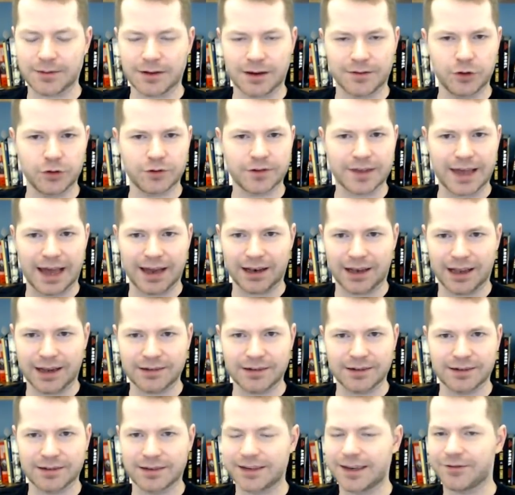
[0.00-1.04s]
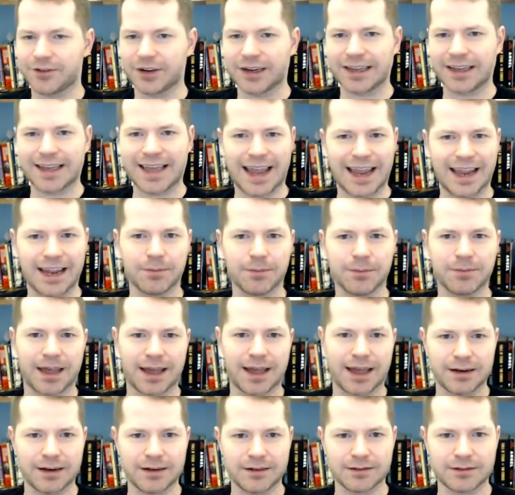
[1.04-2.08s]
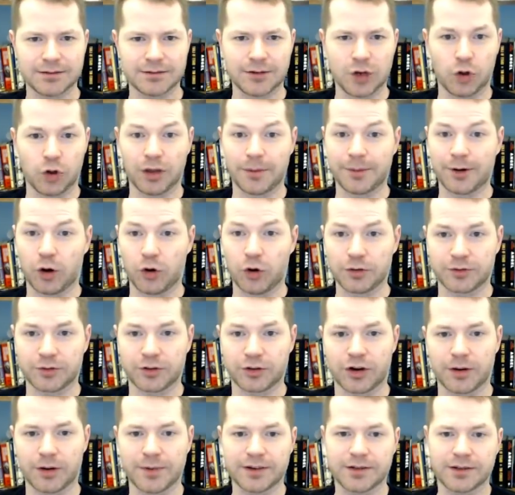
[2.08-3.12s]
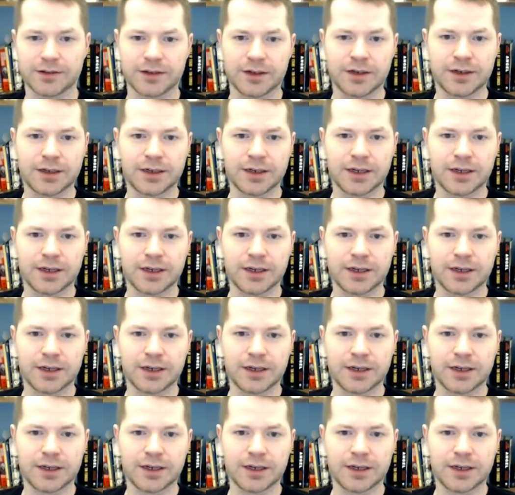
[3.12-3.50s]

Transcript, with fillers: I view satellites as a different game than no limit hold'em tournaments.